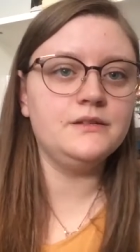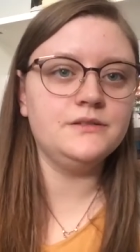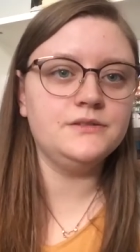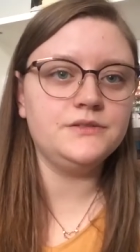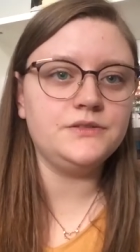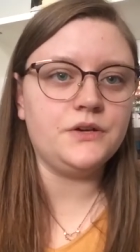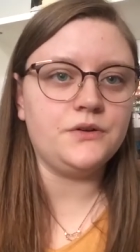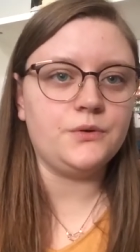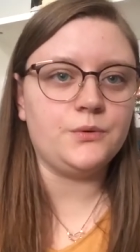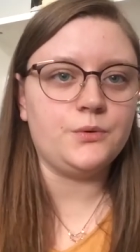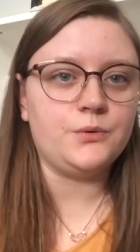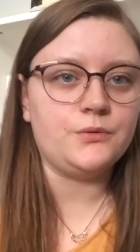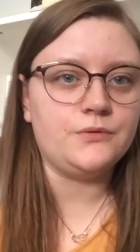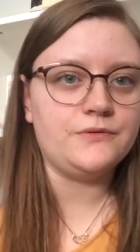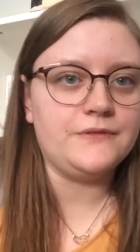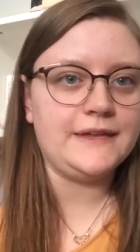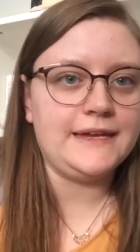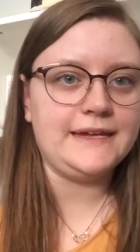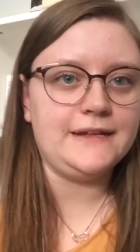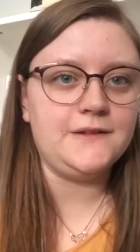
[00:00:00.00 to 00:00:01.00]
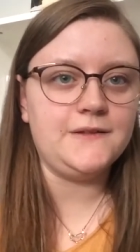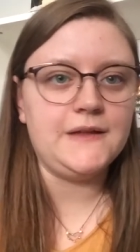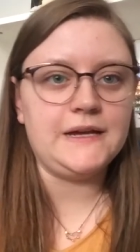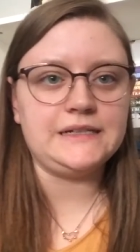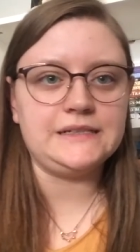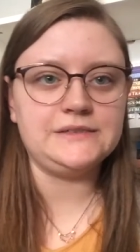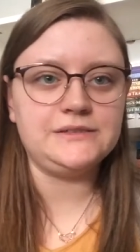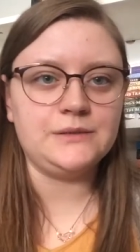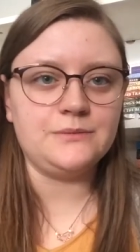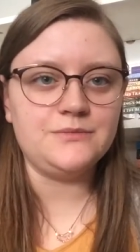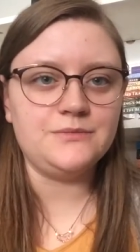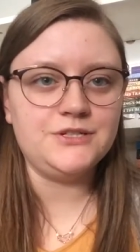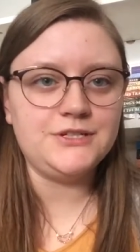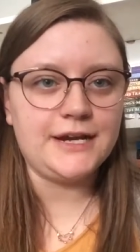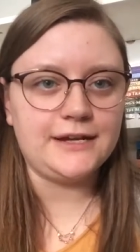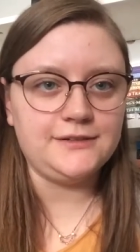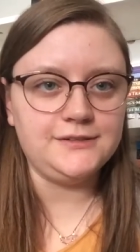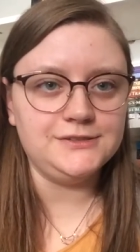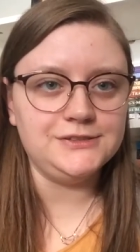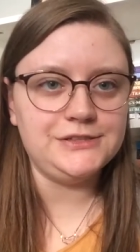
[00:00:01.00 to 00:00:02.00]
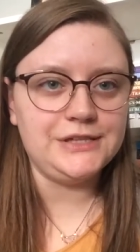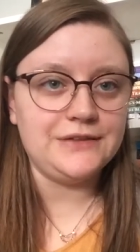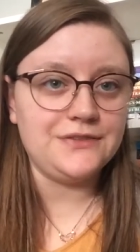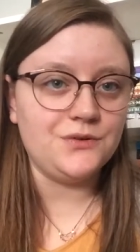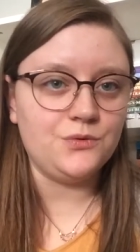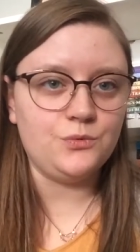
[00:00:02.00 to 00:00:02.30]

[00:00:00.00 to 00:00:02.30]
So they collect some shells and